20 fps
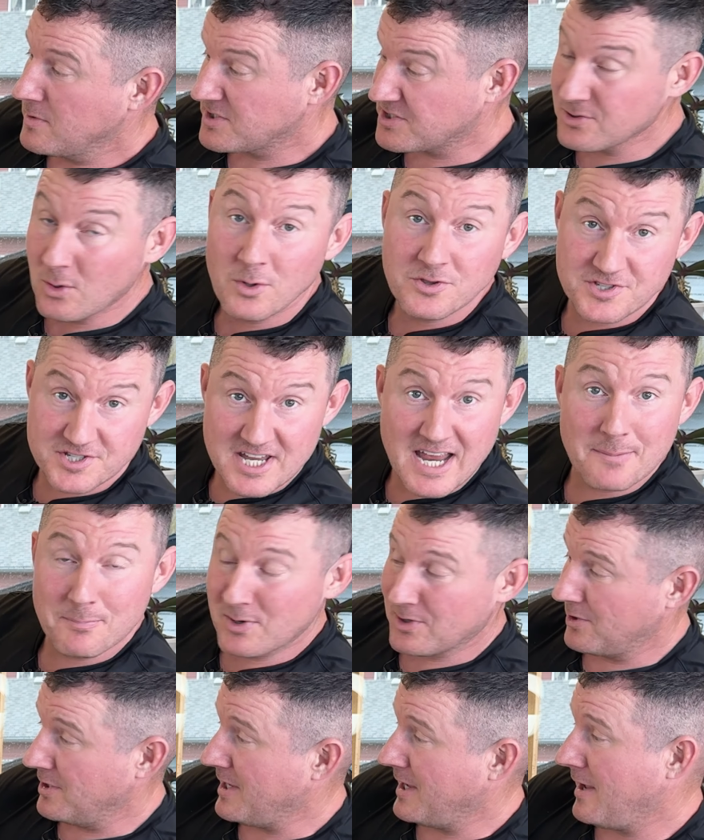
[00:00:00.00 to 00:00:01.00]
Sold
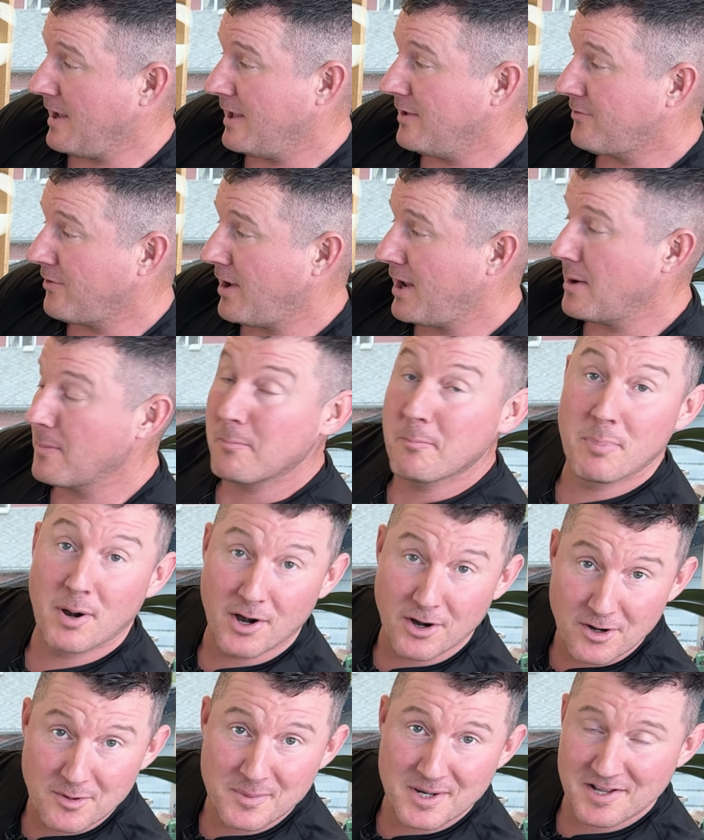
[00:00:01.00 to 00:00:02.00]
separately is a
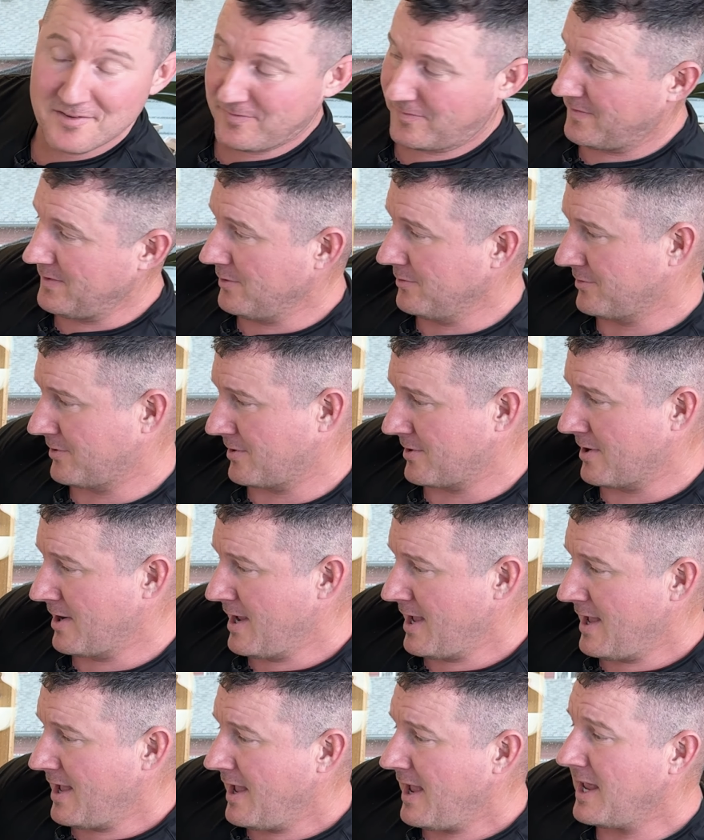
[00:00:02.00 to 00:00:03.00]
permanent filter
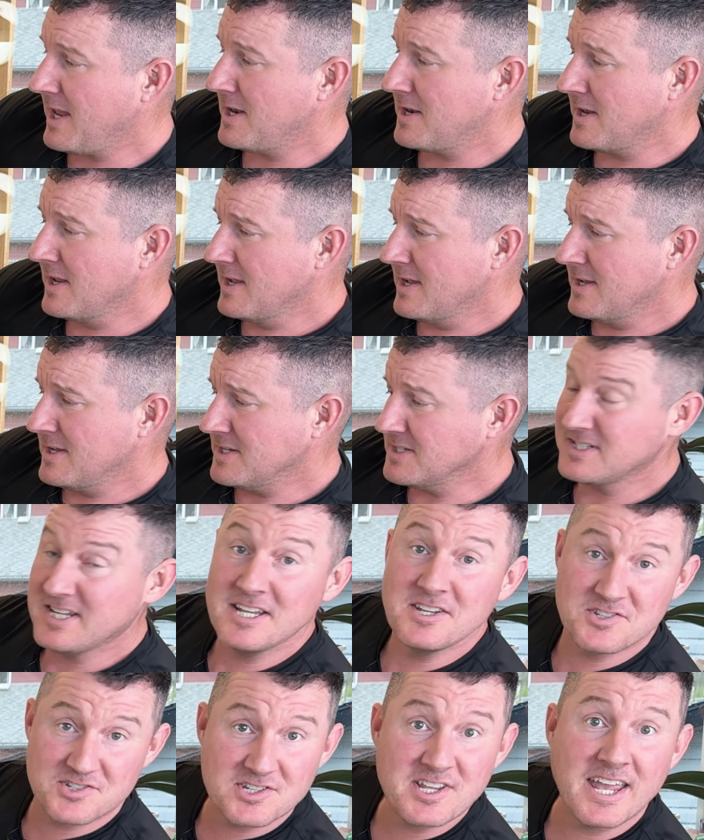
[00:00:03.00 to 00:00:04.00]
and
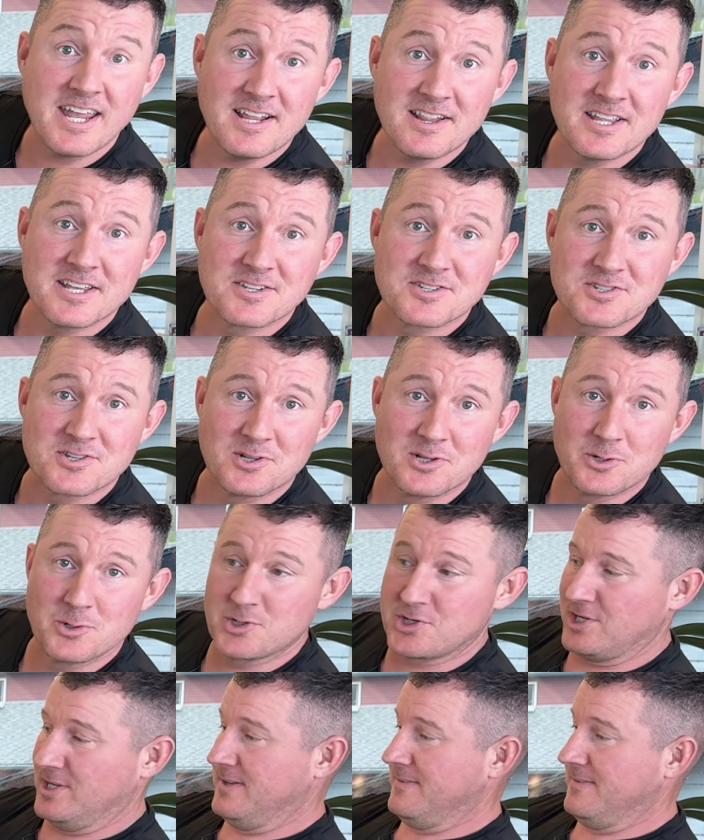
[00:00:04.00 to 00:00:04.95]
descaling solution.